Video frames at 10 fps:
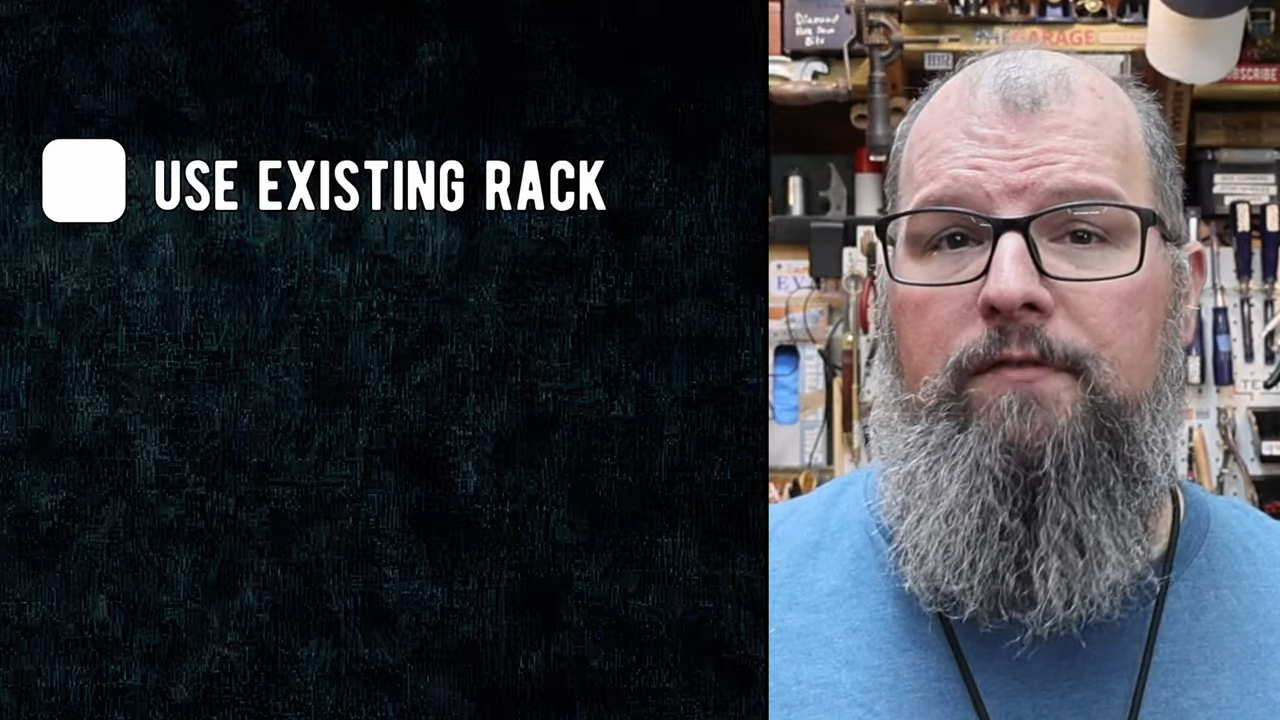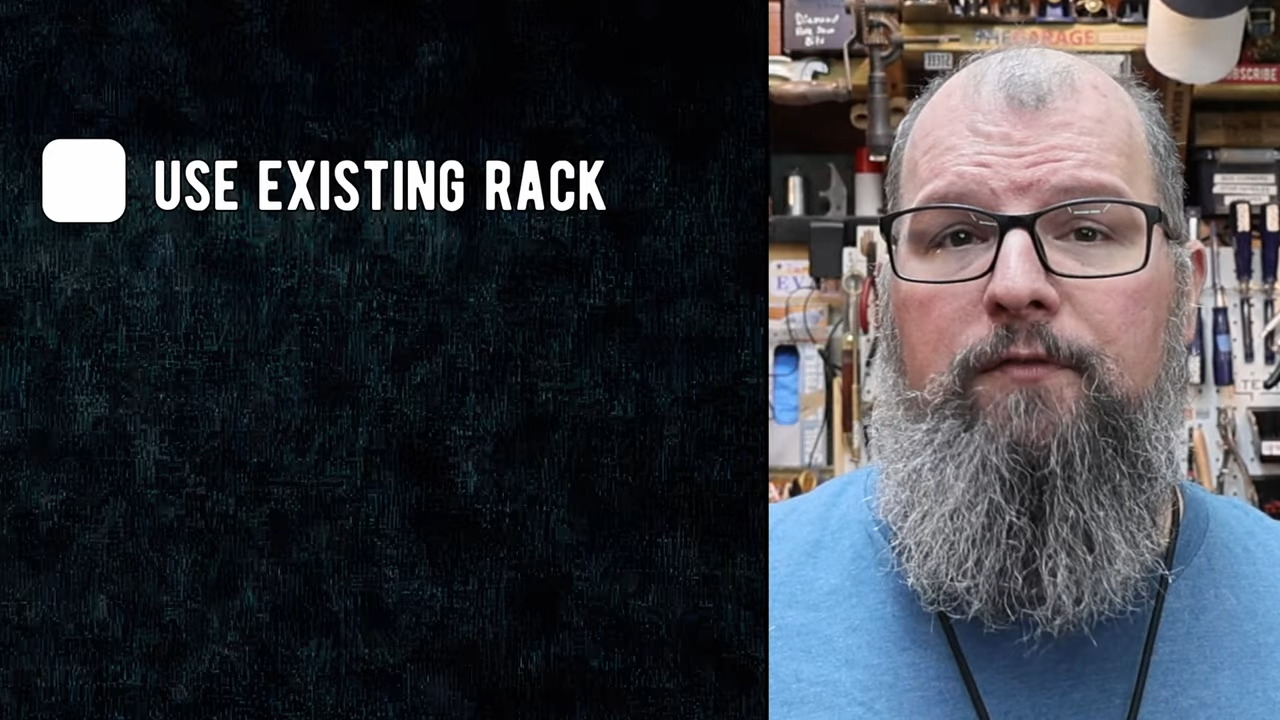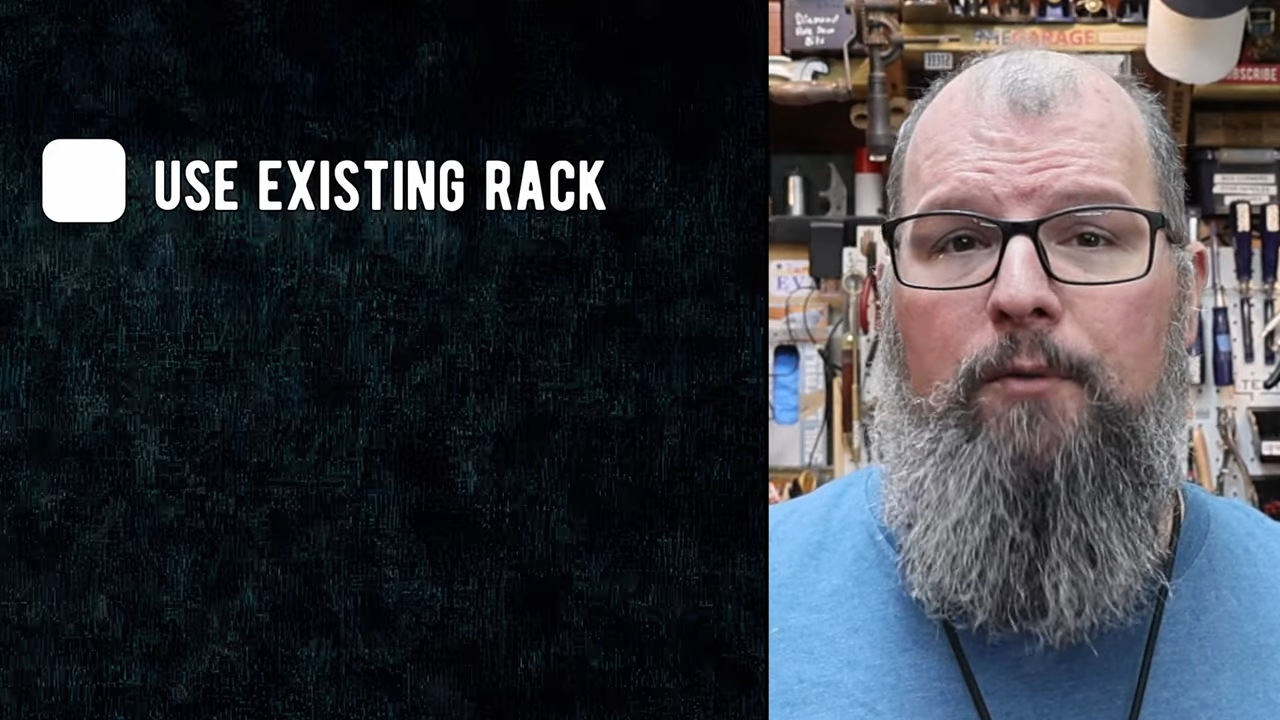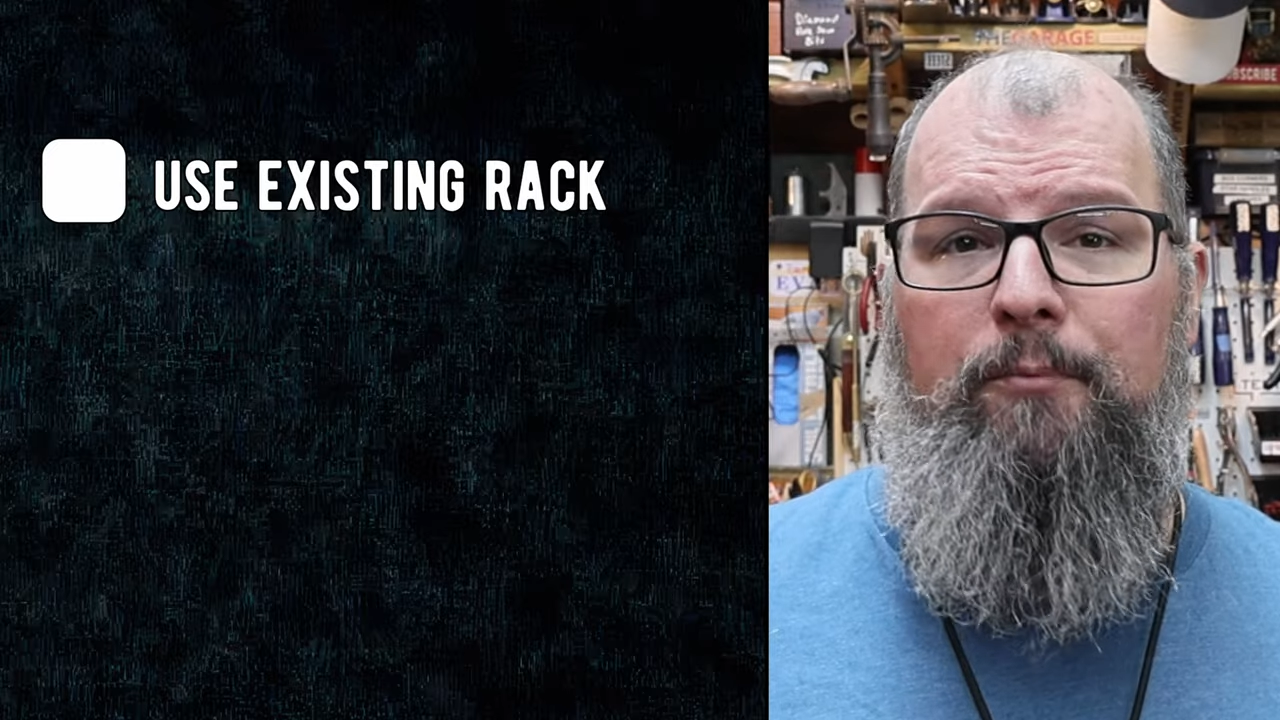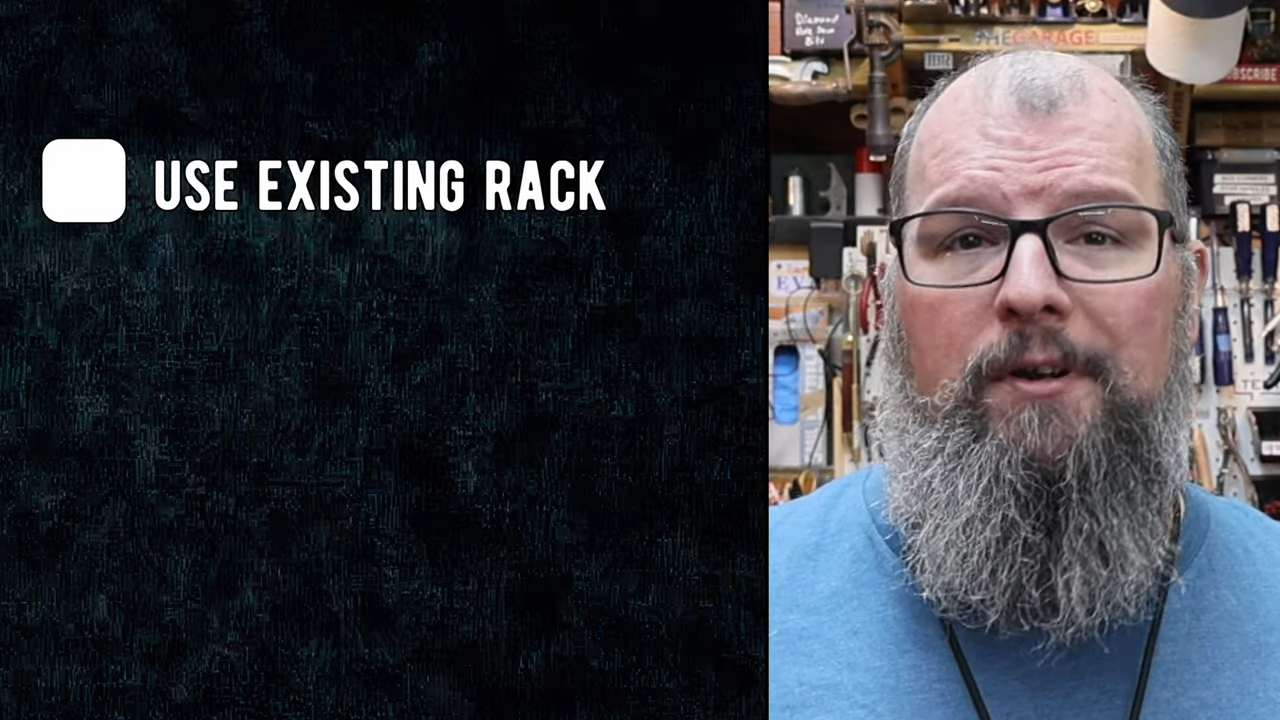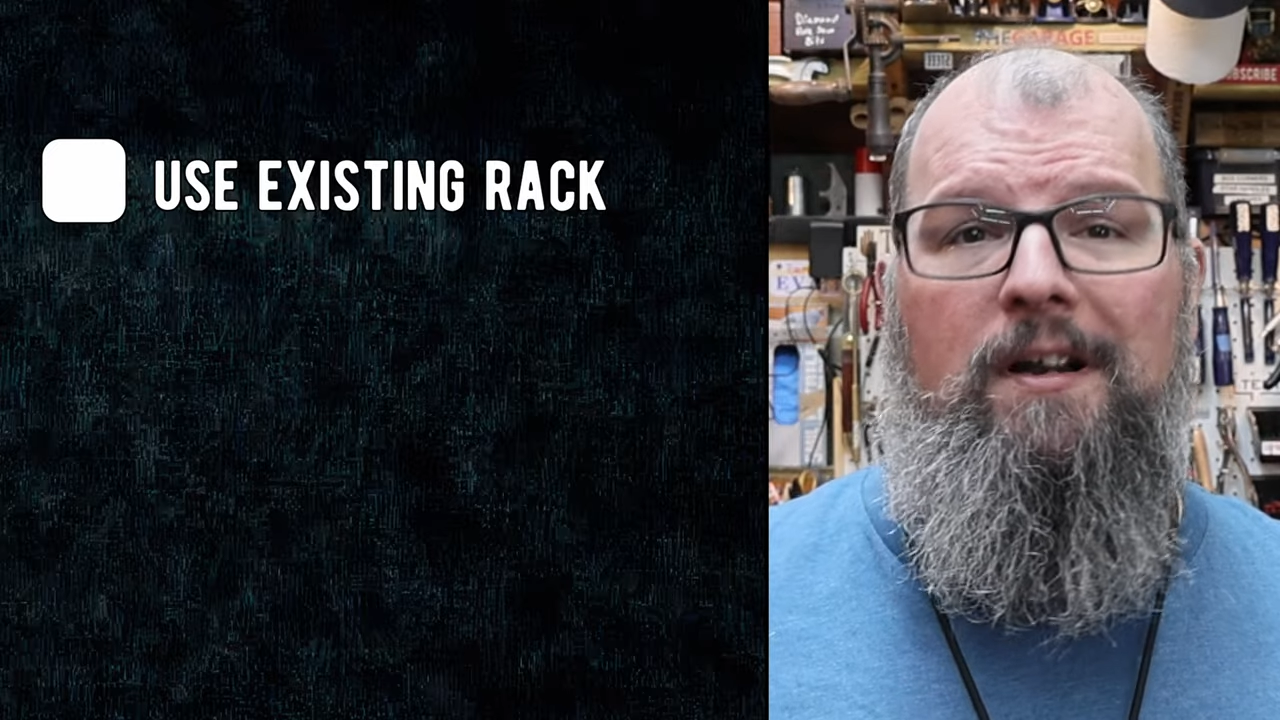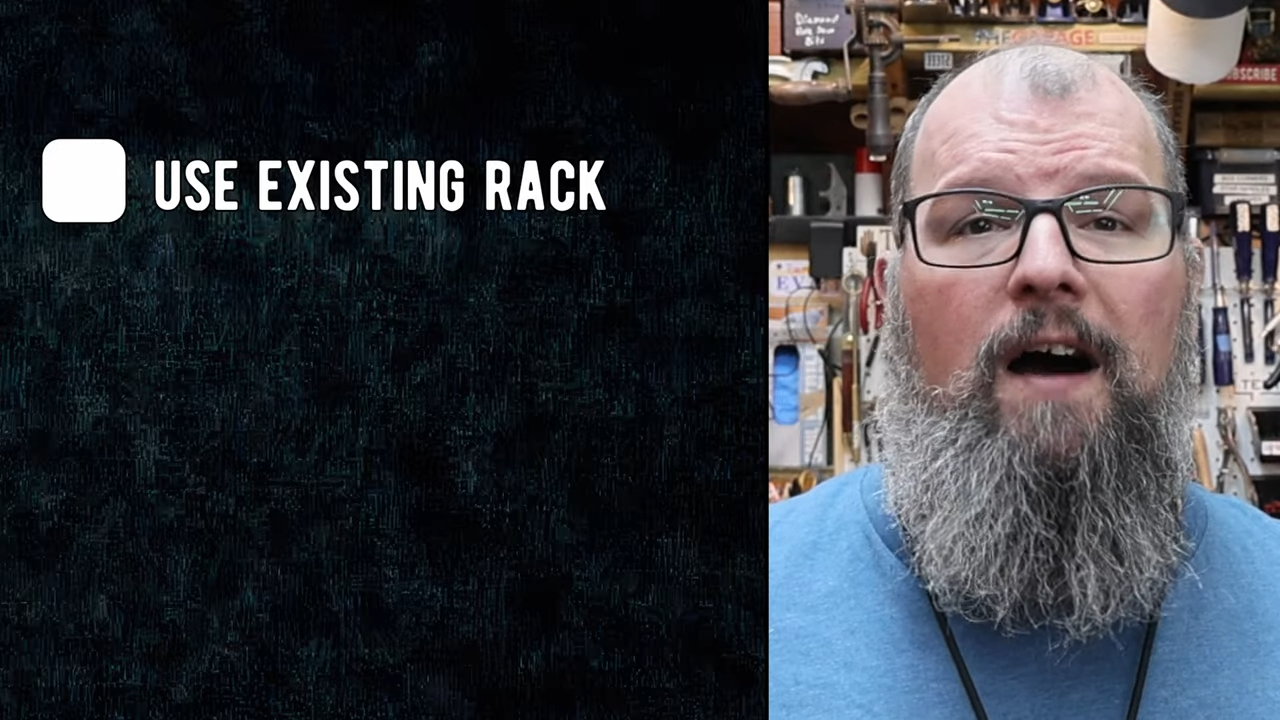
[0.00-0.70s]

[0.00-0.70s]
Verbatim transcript: footprint